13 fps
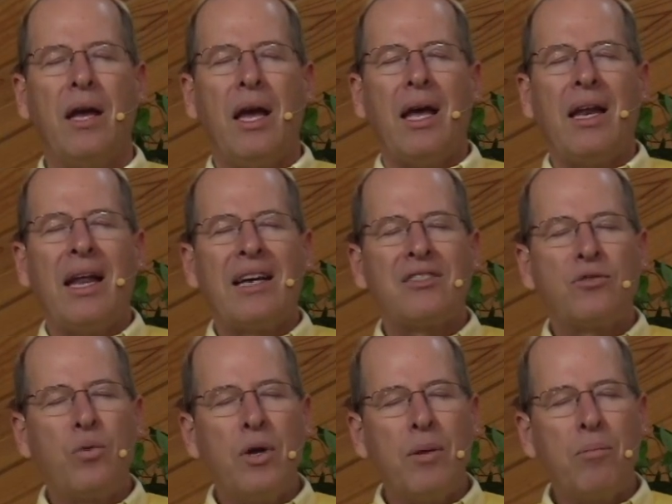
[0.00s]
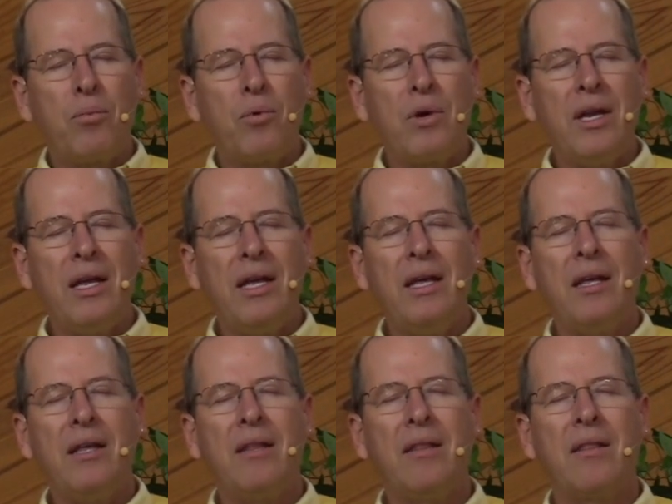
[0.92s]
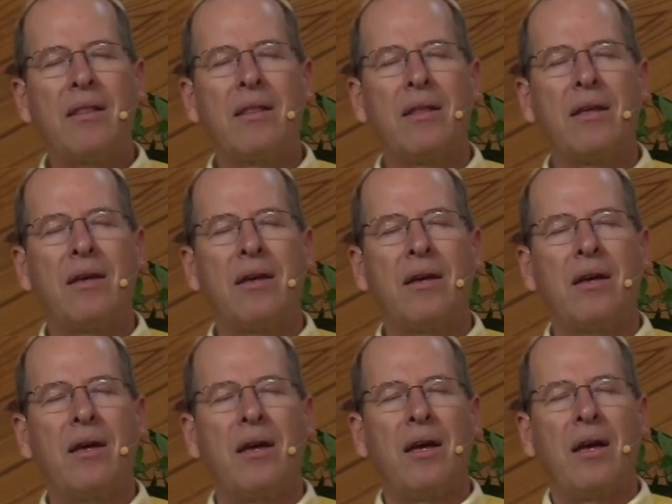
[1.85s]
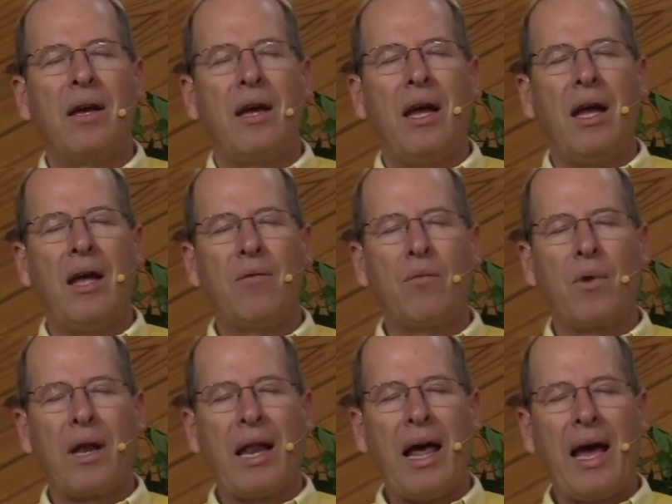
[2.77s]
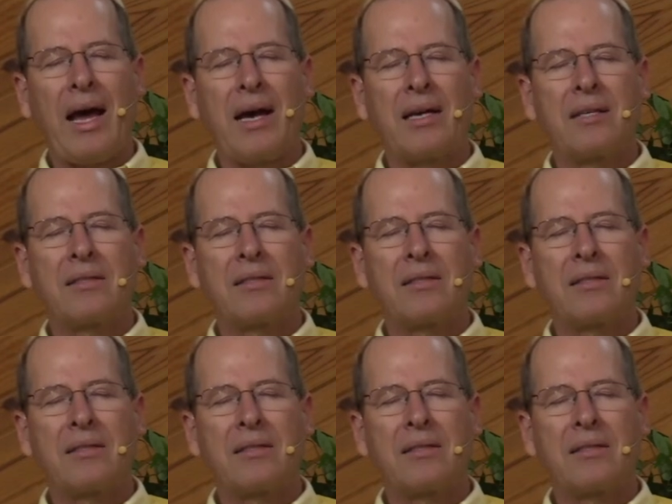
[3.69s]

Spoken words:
And as we breathe and relax